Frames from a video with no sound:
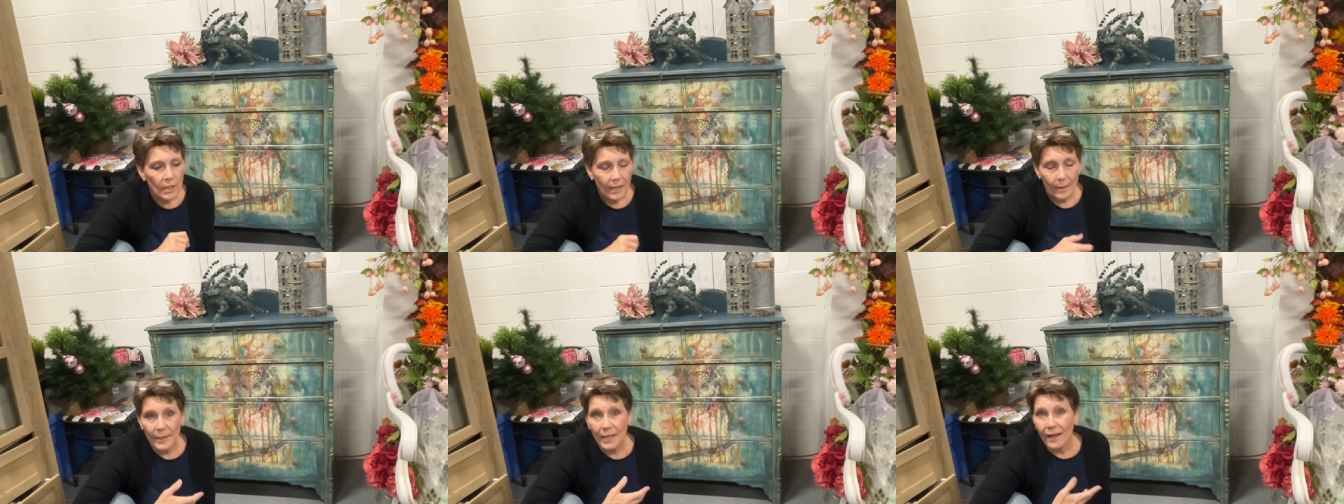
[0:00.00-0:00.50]

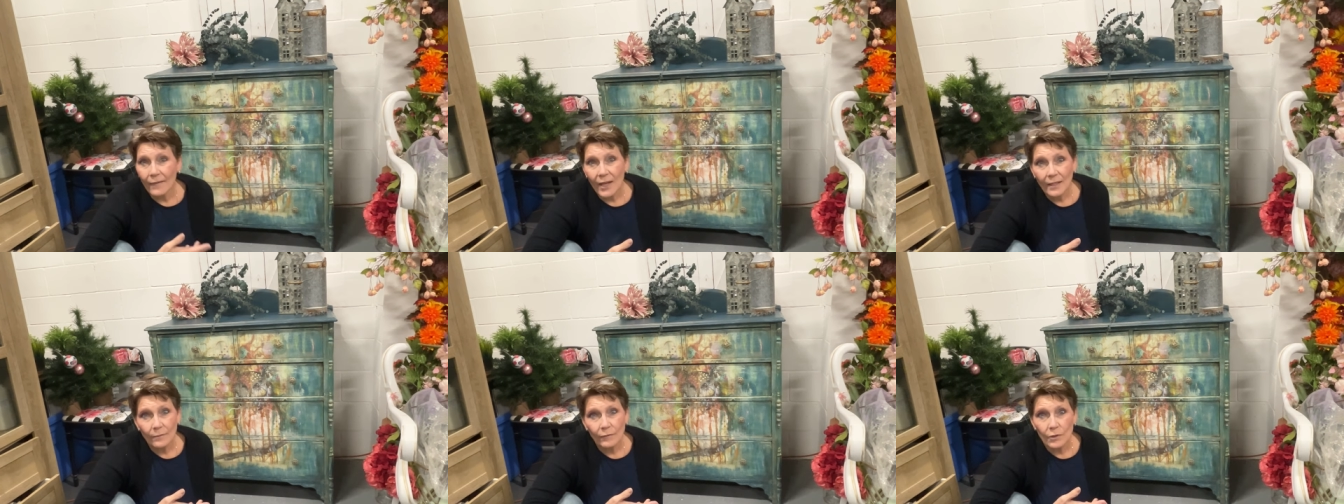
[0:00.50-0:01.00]
I mean, I've
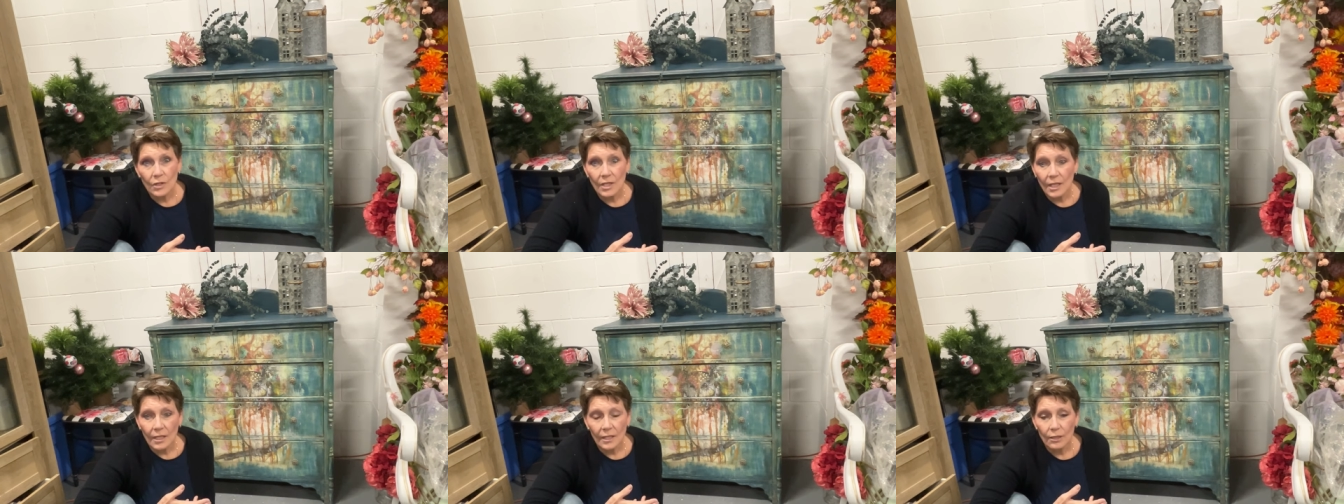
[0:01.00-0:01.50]
had them for
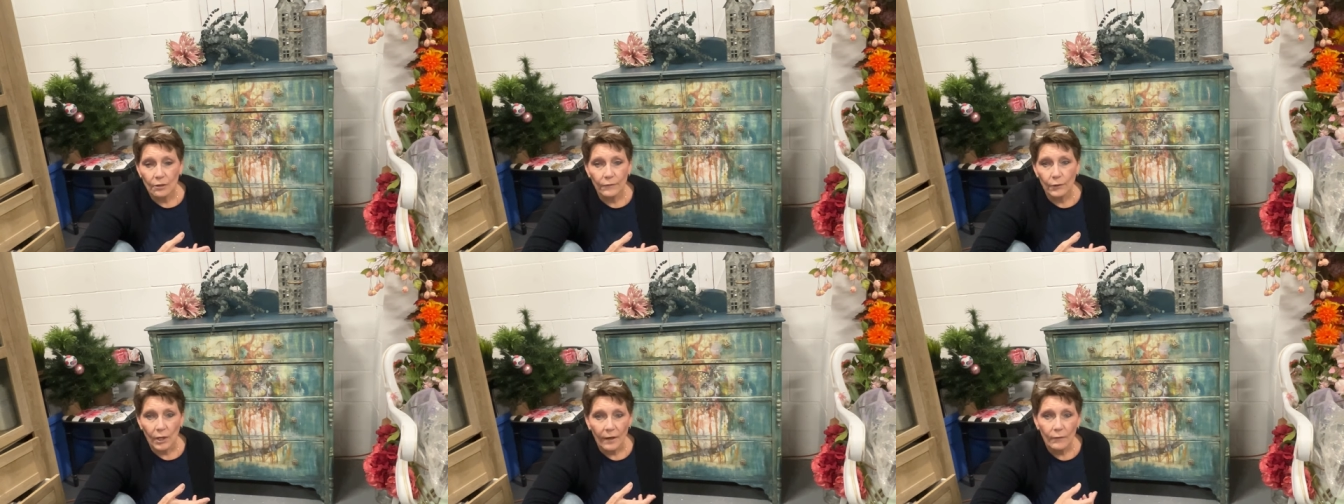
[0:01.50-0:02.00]
sale here
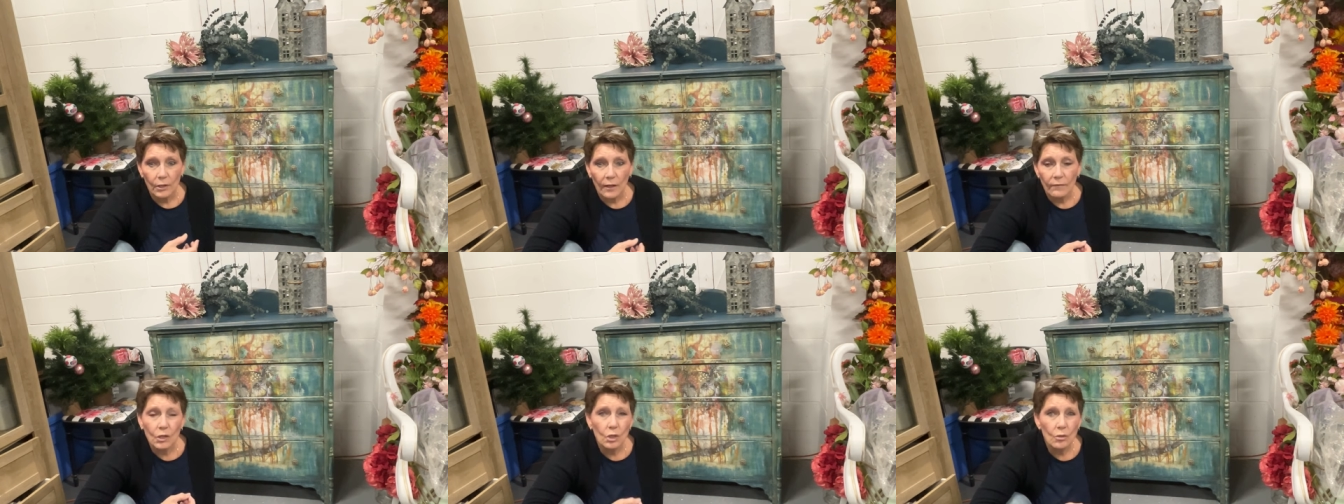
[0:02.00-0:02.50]
forever and
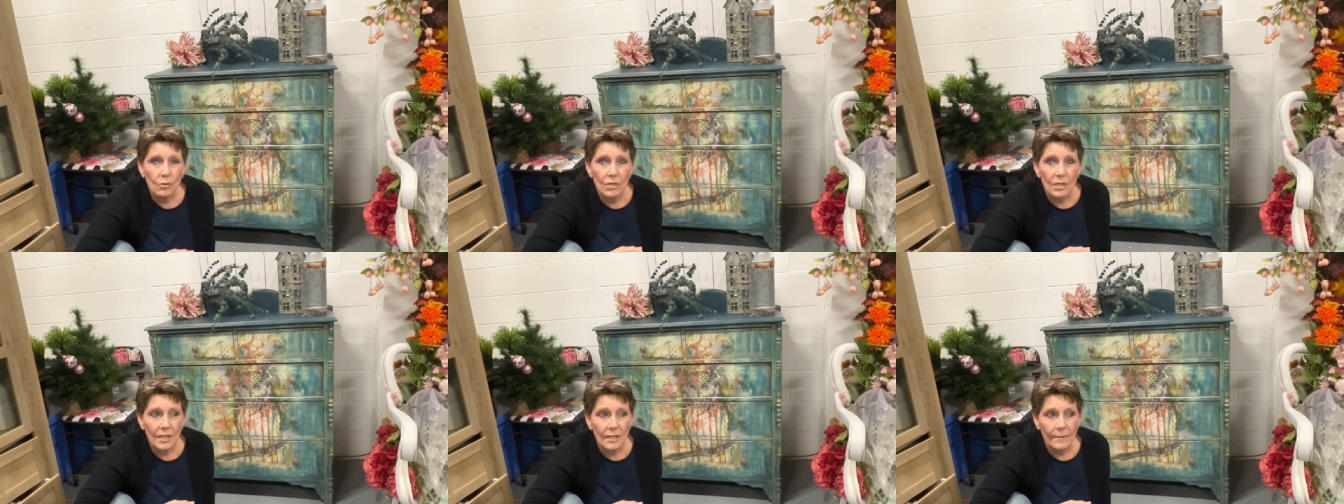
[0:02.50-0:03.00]
I've
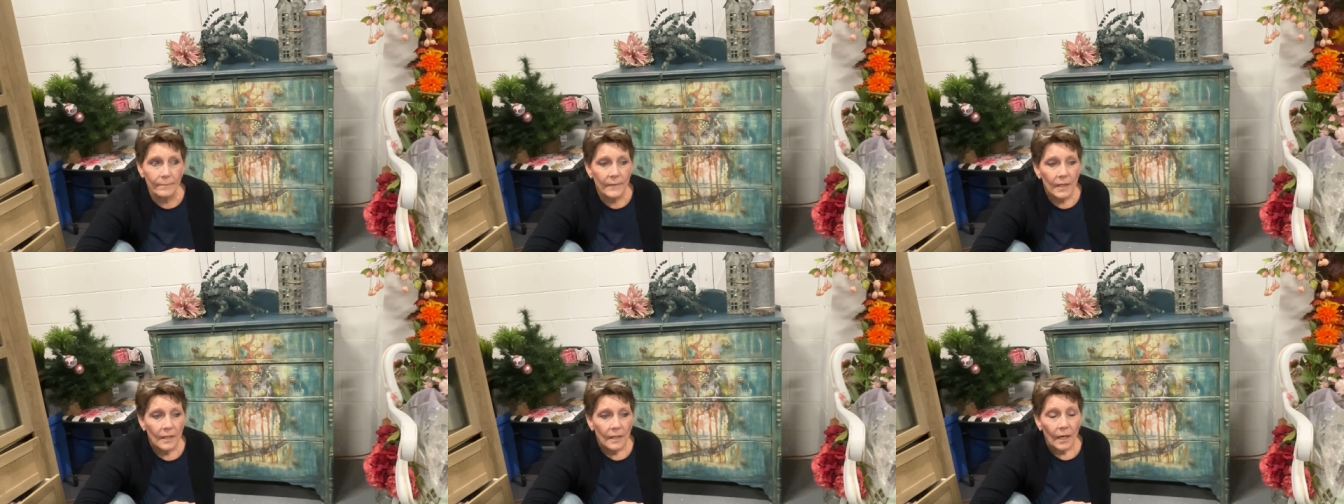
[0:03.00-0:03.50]
used them
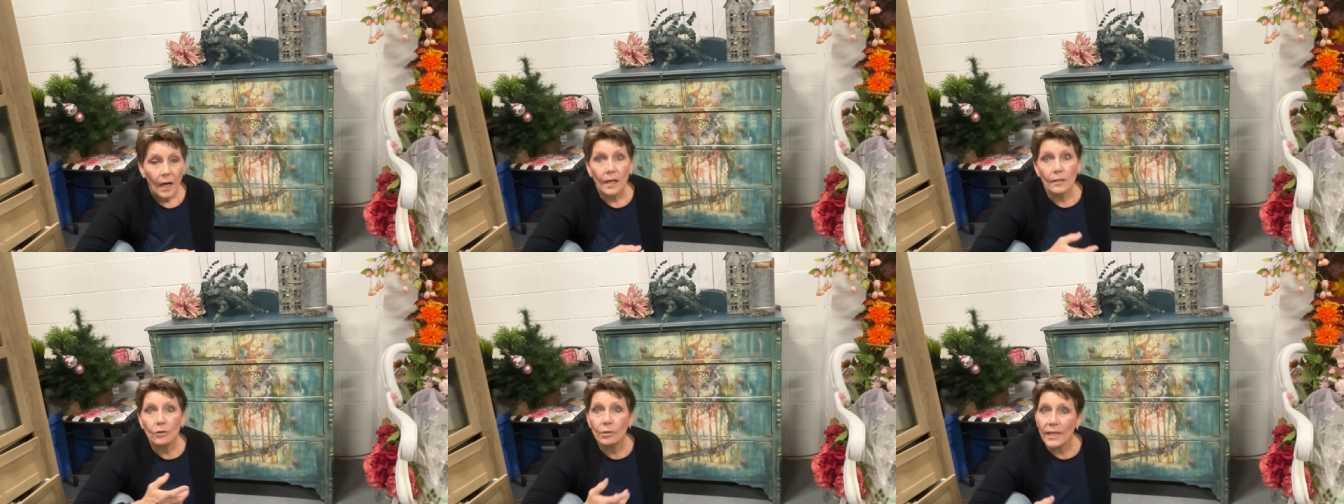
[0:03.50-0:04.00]
uh,
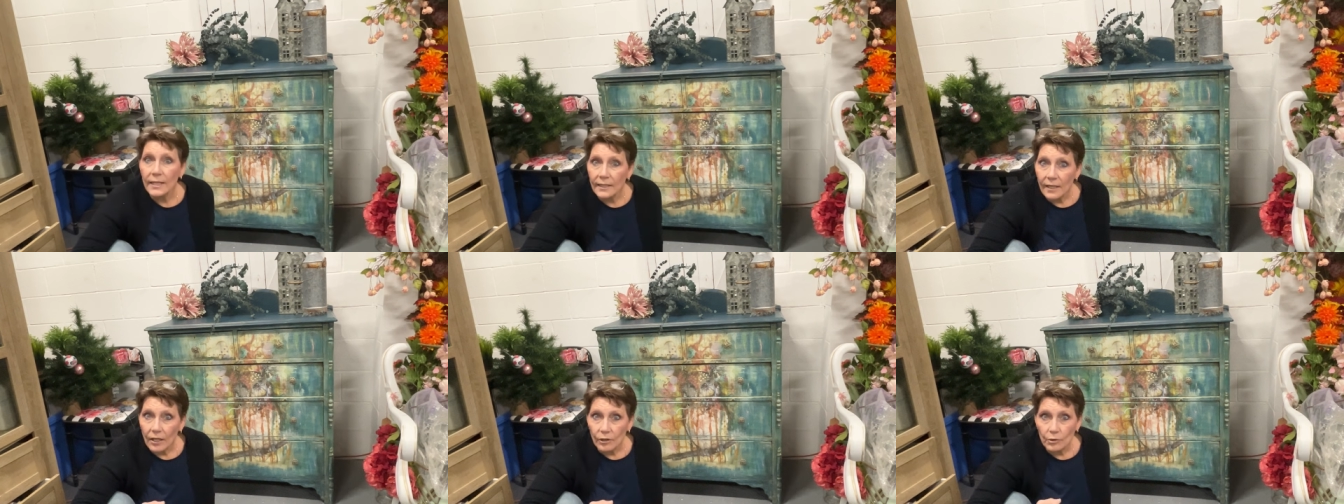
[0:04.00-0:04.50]
creating
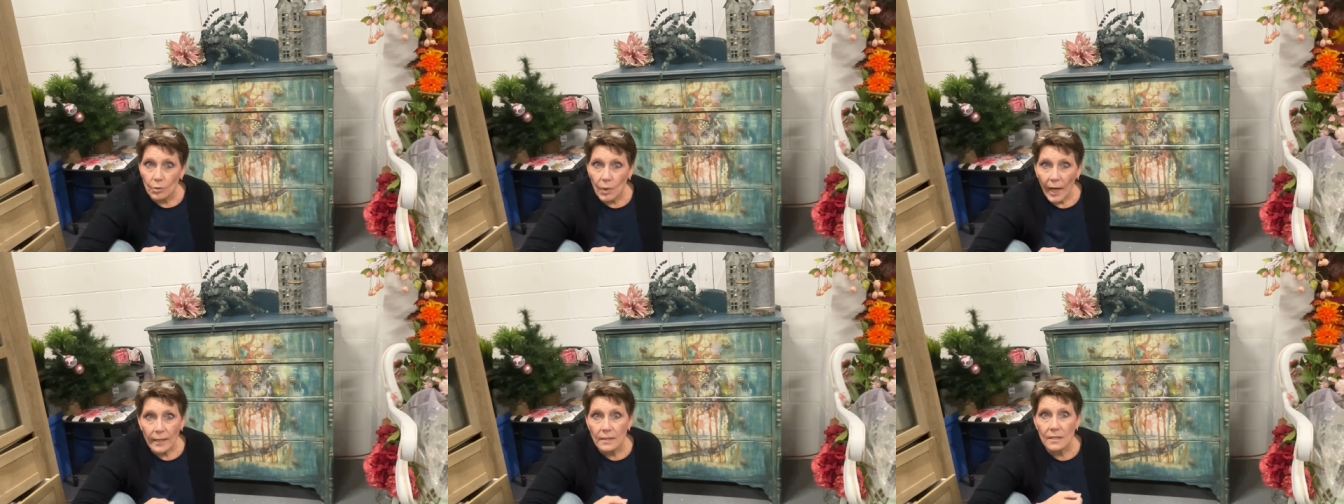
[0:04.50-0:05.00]
colored
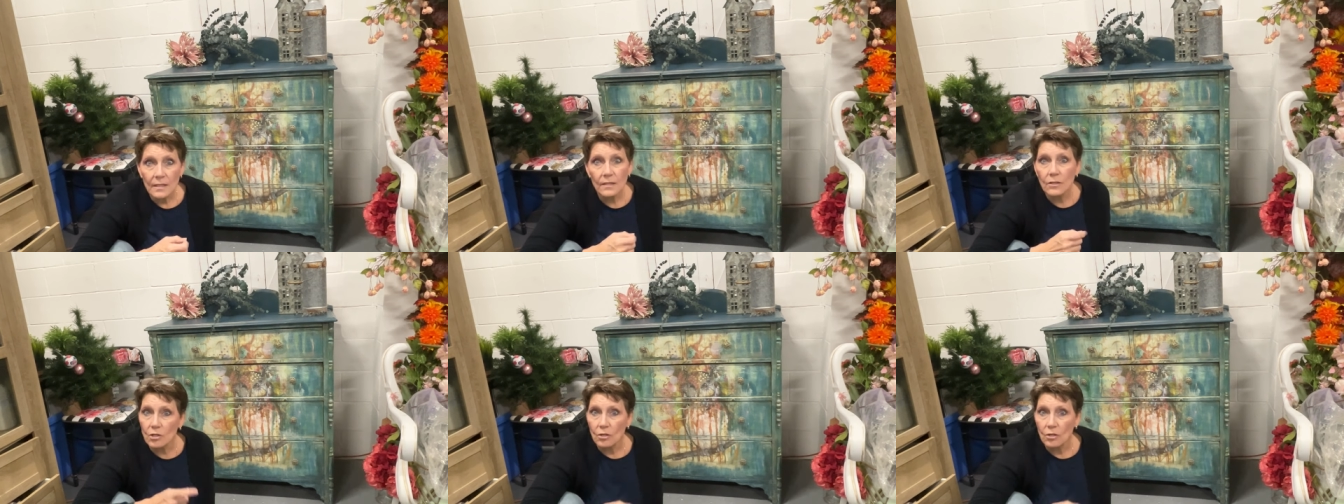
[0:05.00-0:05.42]
waxes.